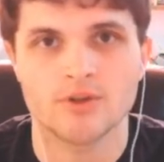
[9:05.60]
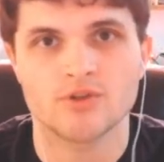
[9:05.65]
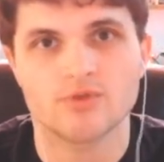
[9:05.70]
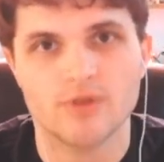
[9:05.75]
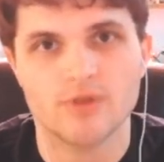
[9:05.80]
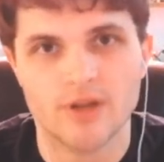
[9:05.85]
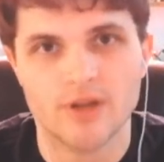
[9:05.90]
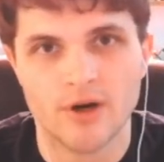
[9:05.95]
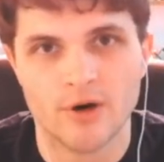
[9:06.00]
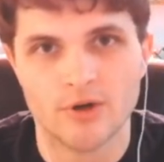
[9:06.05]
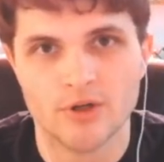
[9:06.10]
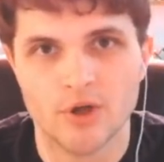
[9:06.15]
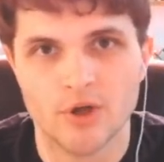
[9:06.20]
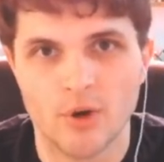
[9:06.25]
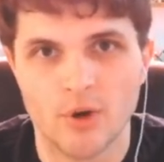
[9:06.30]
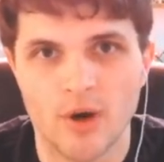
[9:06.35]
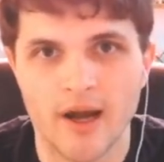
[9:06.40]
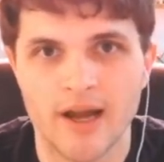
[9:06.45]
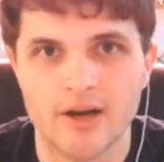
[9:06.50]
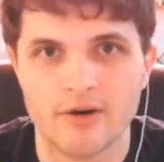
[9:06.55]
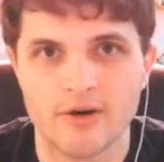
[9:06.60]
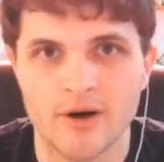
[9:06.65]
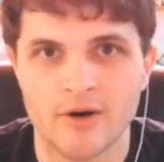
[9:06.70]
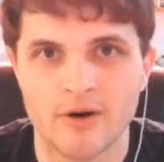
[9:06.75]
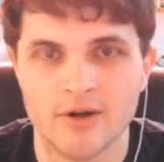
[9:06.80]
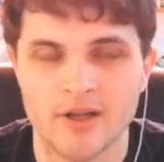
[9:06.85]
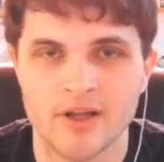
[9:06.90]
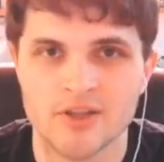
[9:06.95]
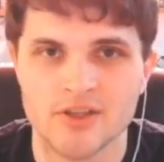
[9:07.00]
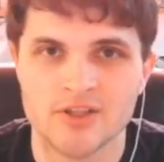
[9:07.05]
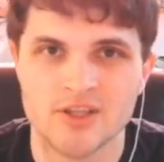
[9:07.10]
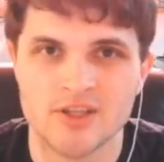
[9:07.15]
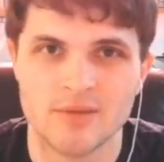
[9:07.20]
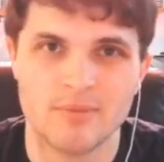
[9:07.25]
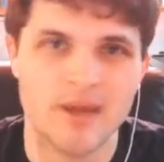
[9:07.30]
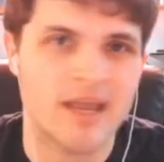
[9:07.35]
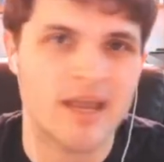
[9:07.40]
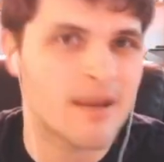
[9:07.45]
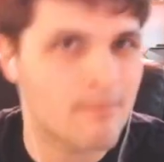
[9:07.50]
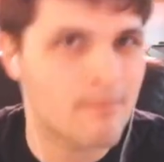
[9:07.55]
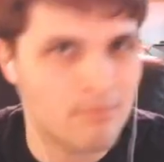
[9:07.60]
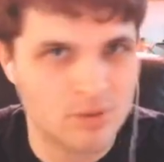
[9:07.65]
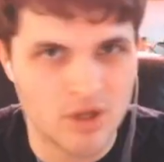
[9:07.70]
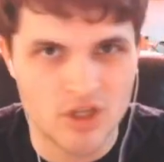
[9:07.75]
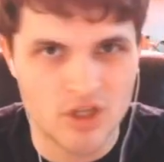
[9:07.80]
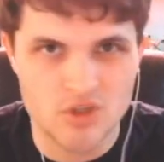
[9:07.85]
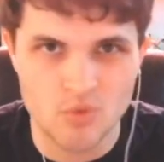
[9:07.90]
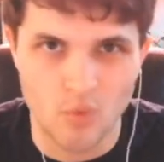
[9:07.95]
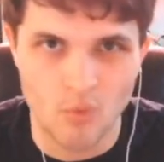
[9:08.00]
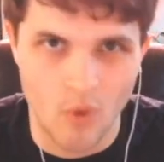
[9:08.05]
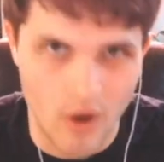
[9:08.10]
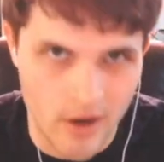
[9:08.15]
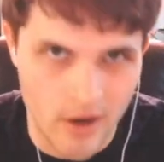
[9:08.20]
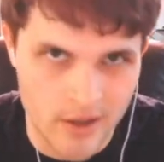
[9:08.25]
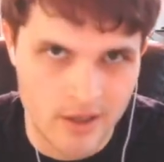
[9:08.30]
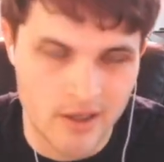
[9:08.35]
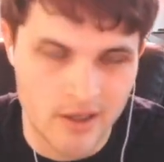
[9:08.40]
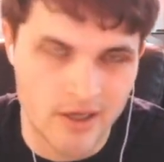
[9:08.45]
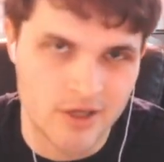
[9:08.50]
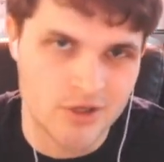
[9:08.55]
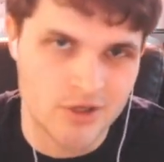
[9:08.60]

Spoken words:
really hard to go high ground against him. Him +1 is